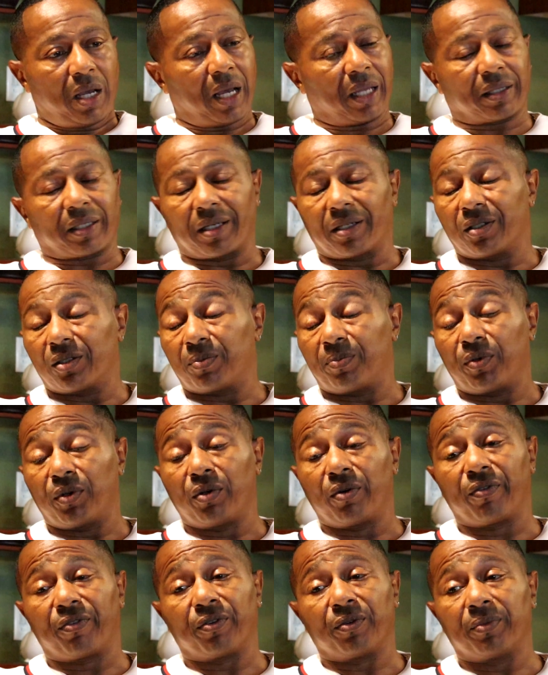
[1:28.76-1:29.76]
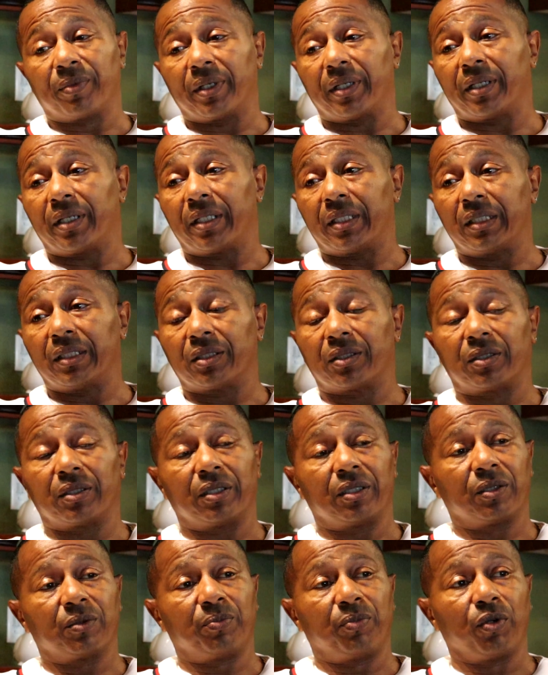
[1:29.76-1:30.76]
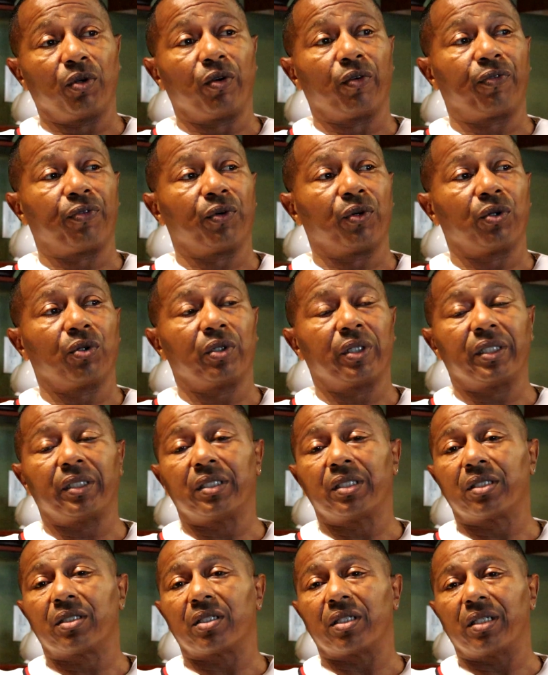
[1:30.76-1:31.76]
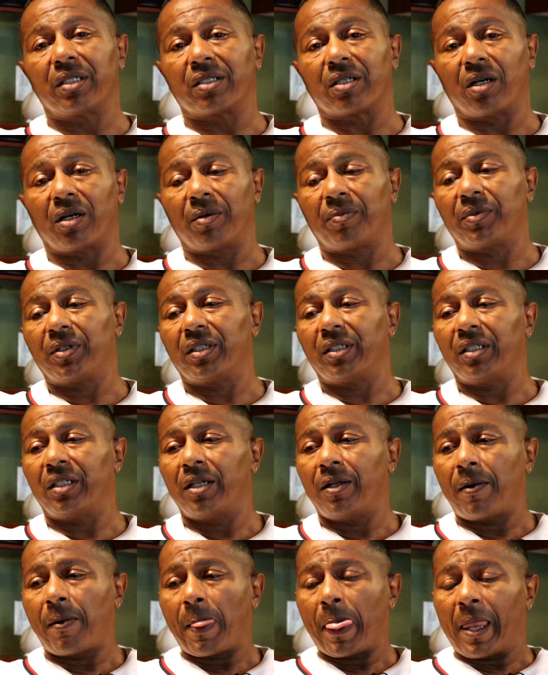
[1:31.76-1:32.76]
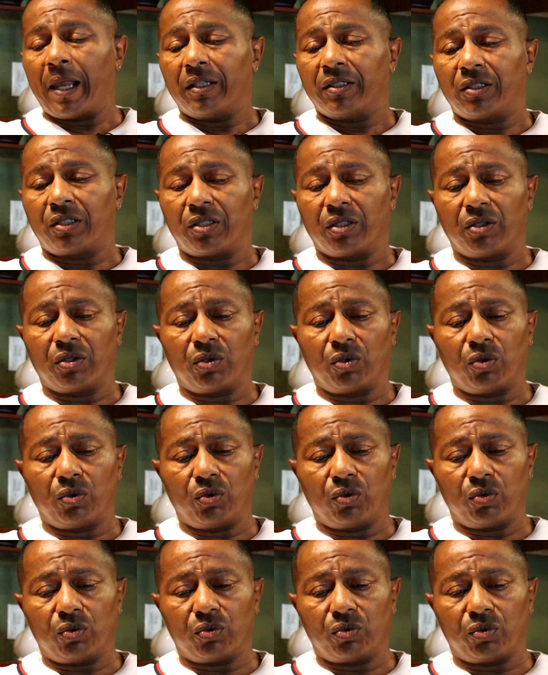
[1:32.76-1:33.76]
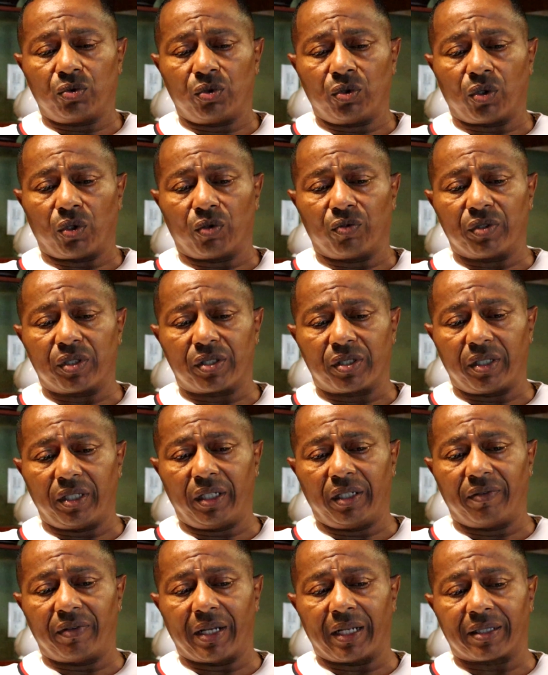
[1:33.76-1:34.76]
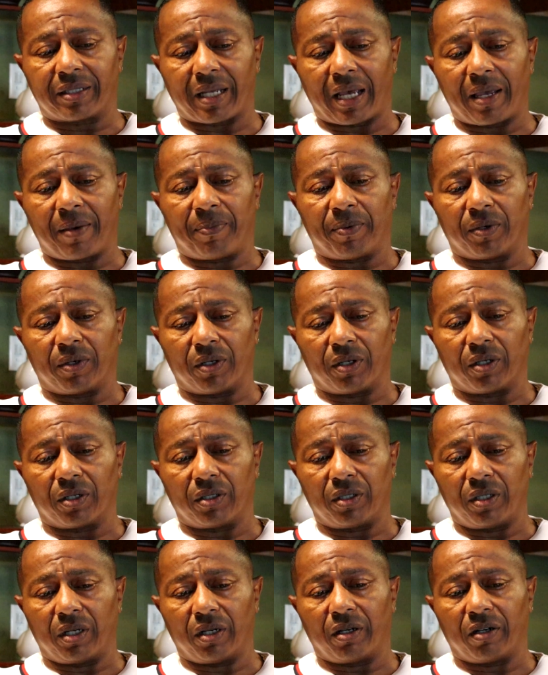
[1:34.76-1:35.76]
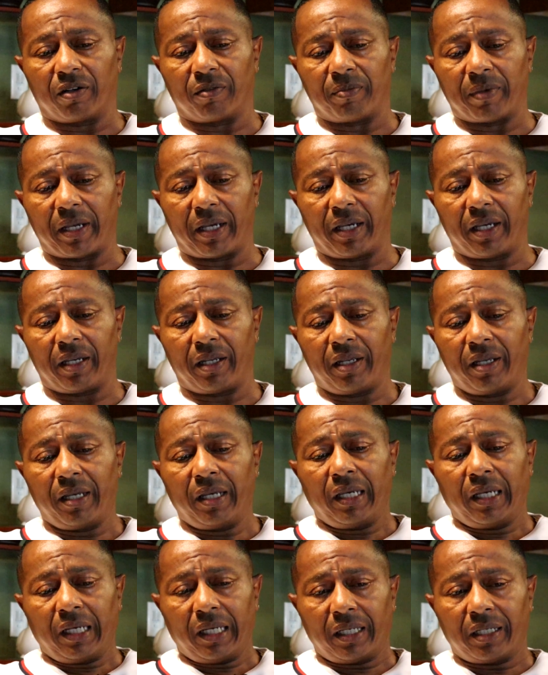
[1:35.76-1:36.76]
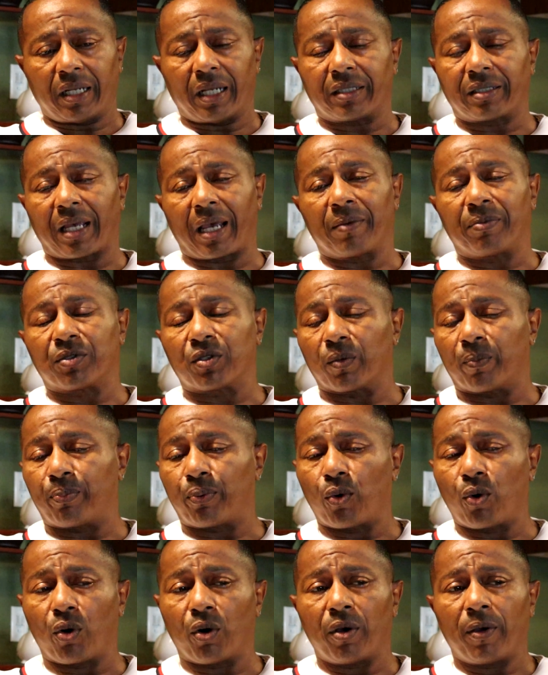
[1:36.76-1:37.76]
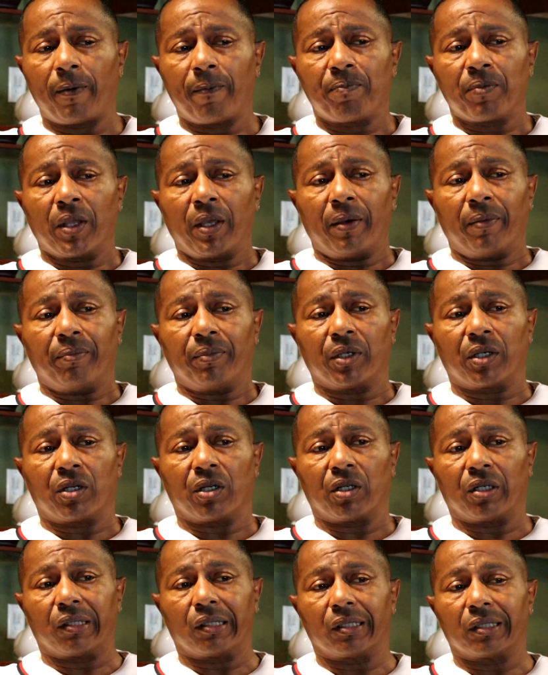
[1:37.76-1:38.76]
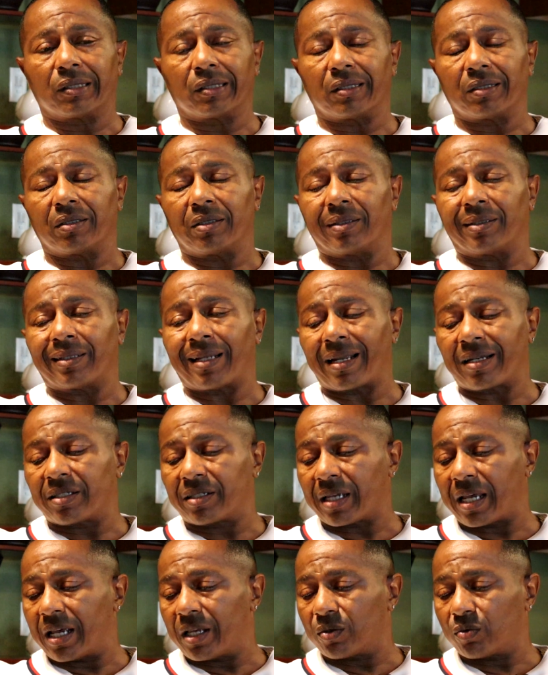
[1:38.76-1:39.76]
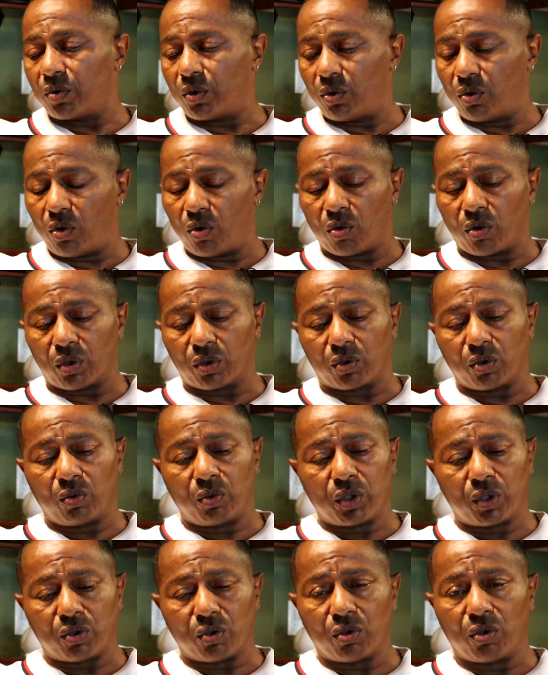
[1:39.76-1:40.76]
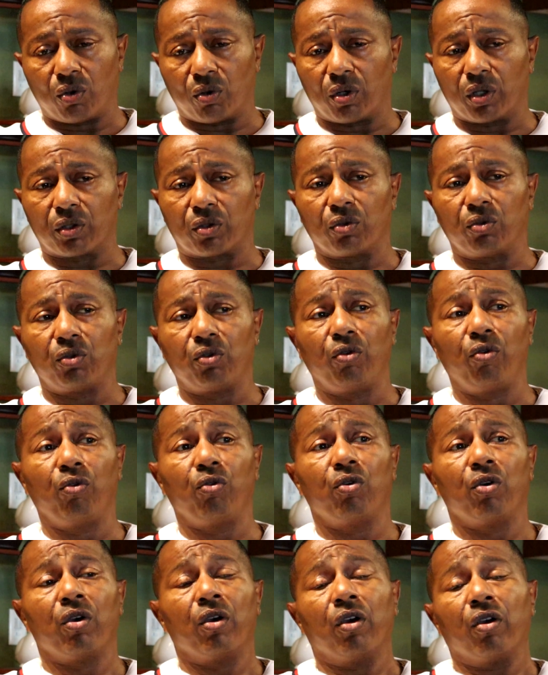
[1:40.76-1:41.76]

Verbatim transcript: I think it's beautiful, man. It's it's beautiful and it's it's humbling to you know, receive that type of uh, love, man, and that type of support. Because a lot of times when you're going through what you're going through, you